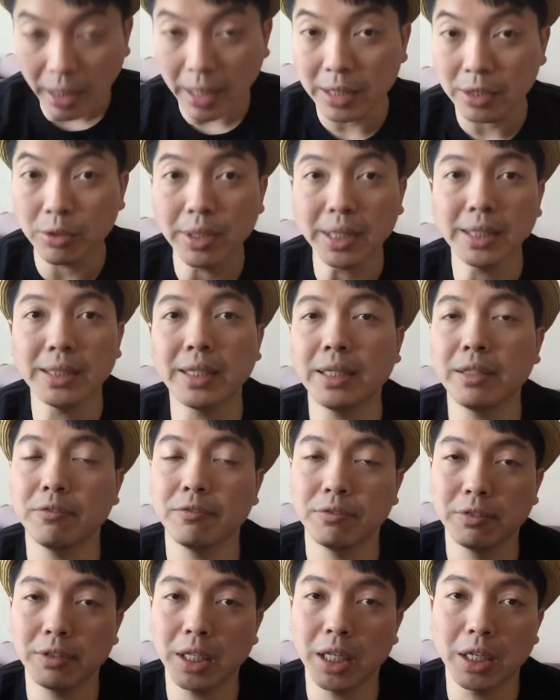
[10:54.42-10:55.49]
And so that's
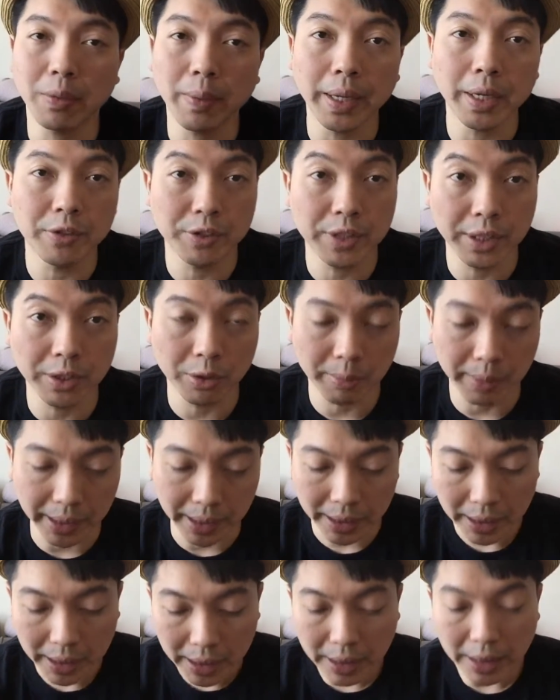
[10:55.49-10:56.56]
quite interesting to
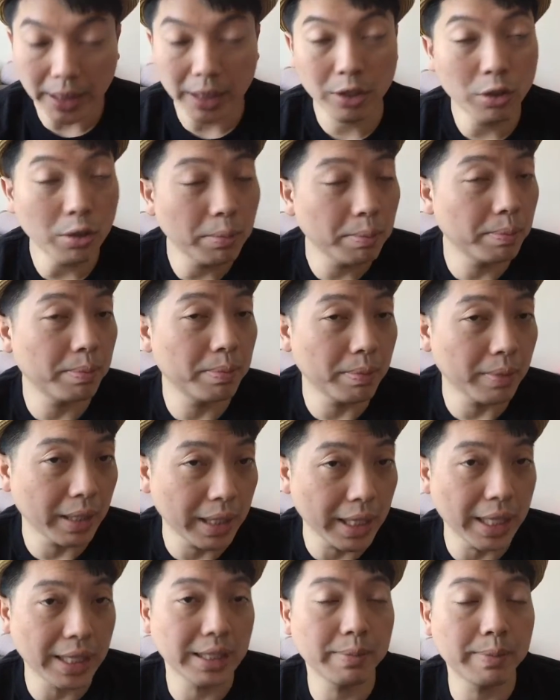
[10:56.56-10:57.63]
me. It could,
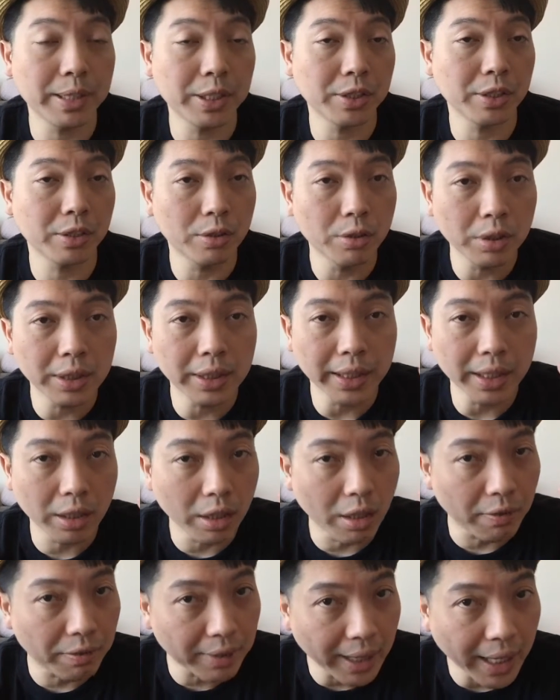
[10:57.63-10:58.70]
as I mentioned, it could take a
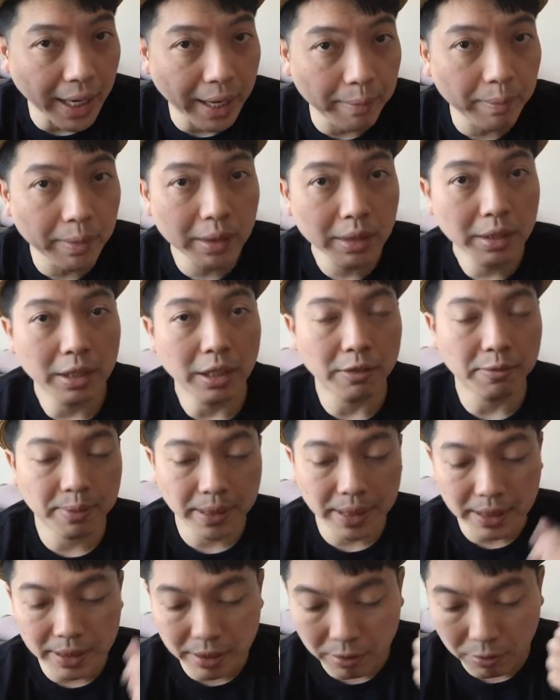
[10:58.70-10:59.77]
lot of time if
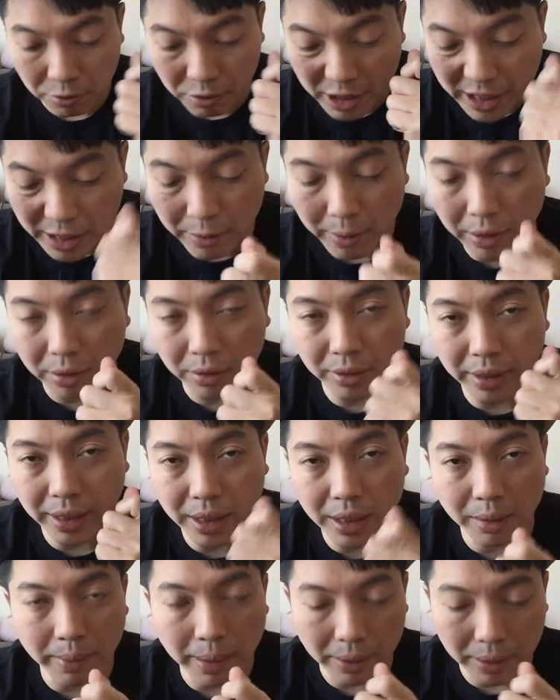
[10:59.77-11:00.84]
players really want to
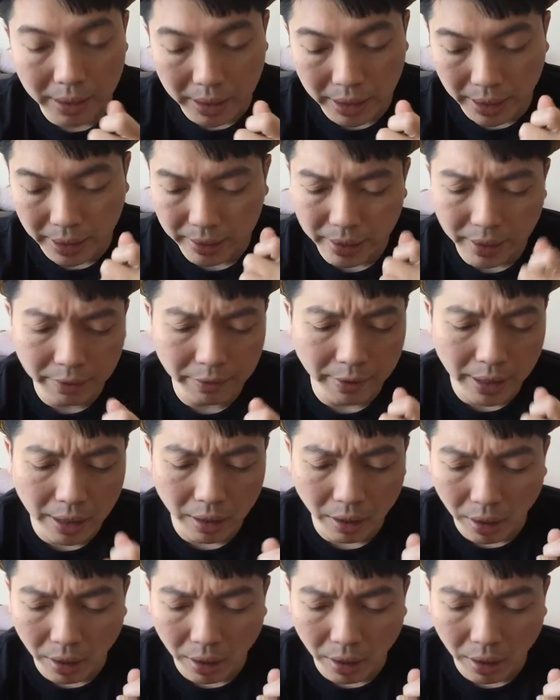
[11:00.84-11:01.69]
think about it, like think very